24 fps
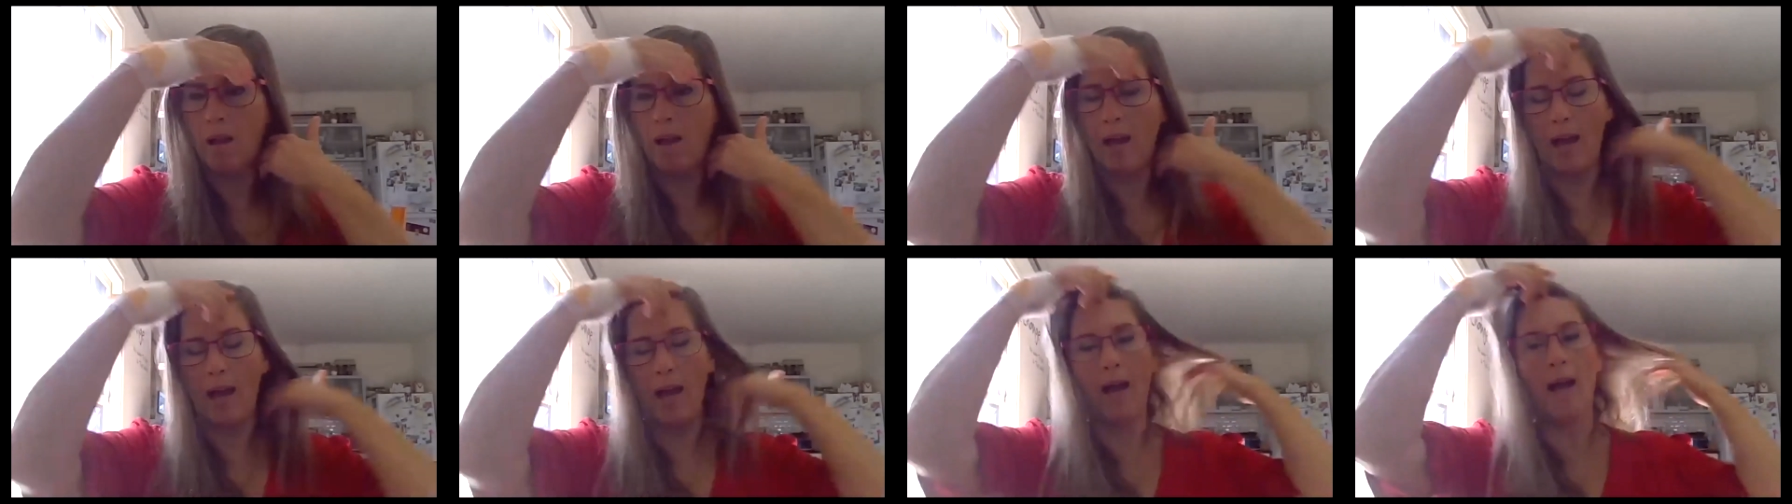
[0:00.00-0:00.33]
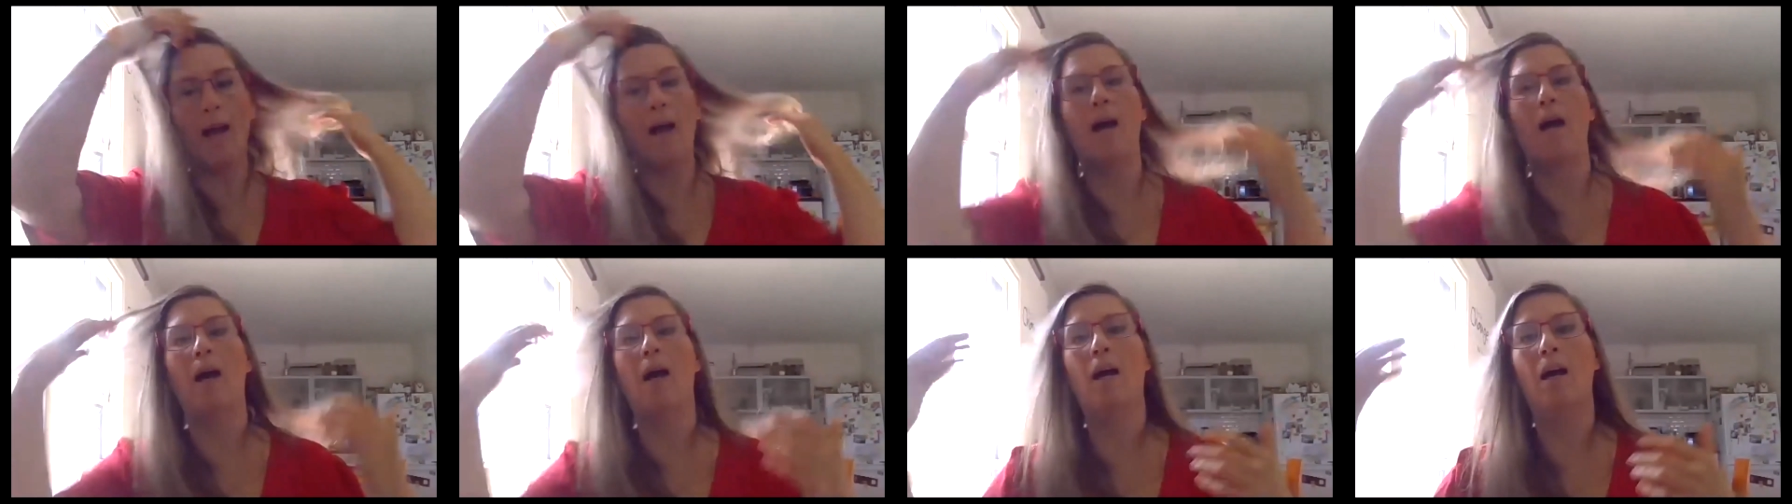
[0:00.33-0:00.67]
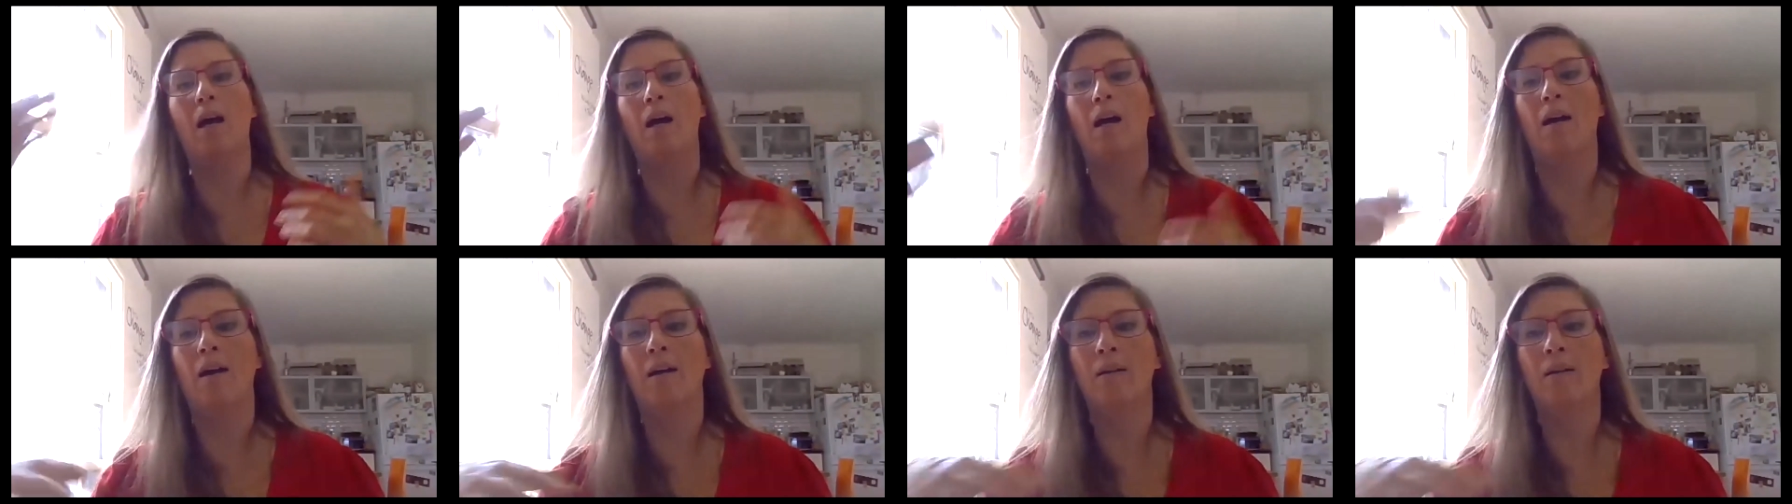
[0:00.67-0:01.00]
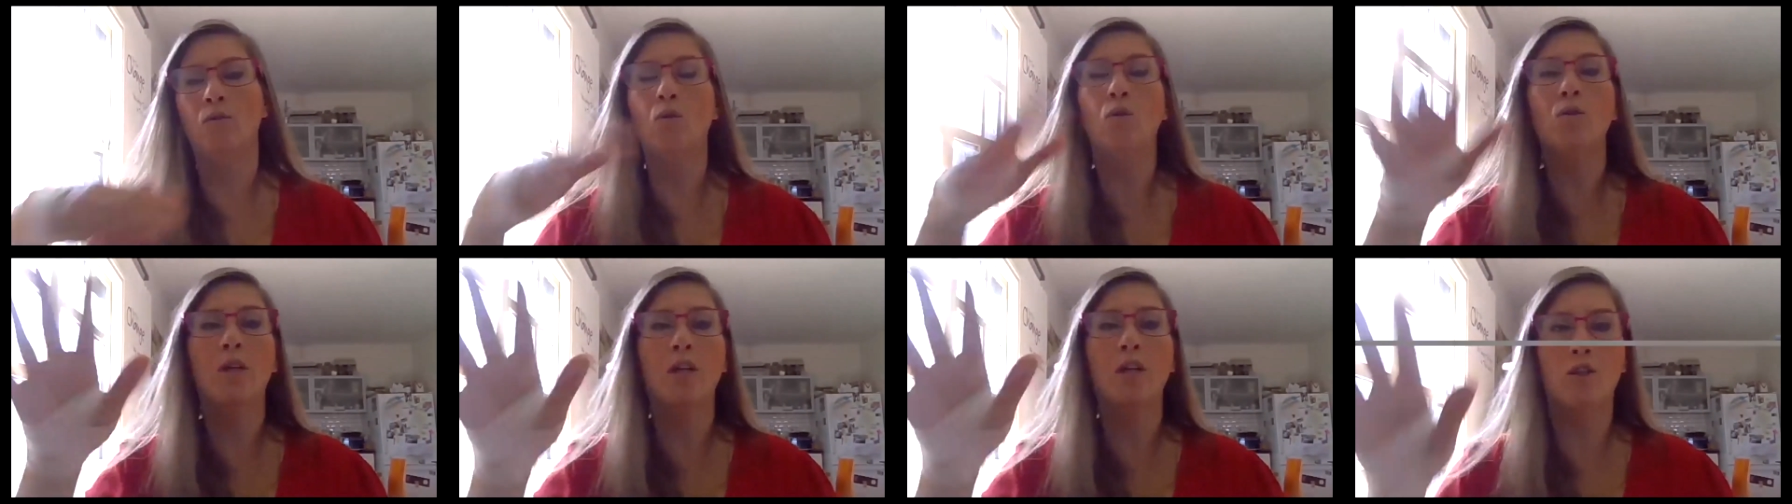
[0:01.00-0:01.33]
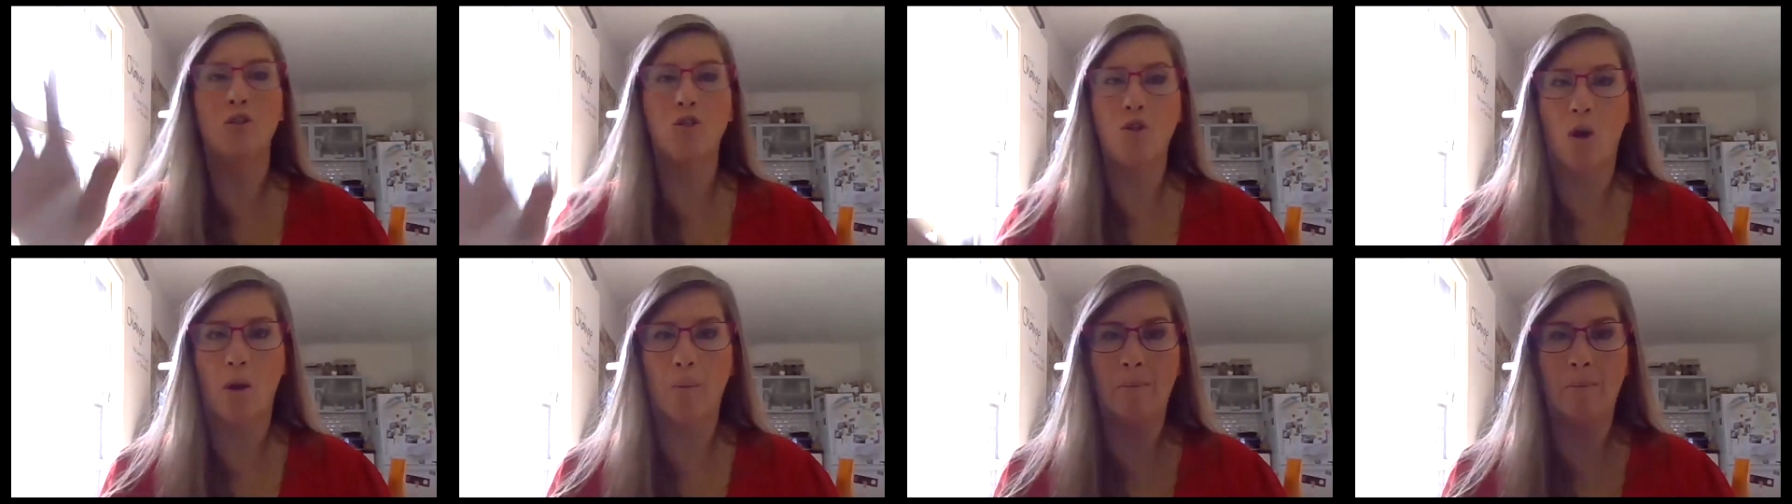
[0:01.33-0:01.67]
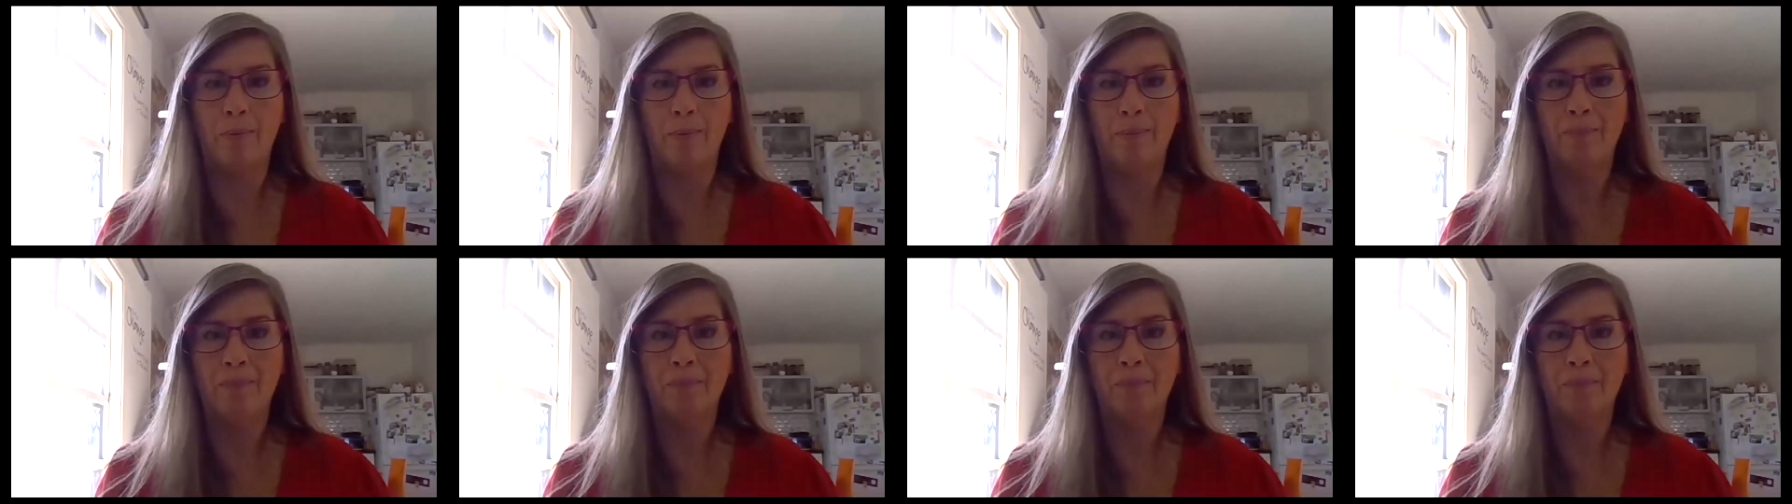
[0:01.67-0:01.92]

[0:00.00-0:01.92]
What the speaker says: do their job,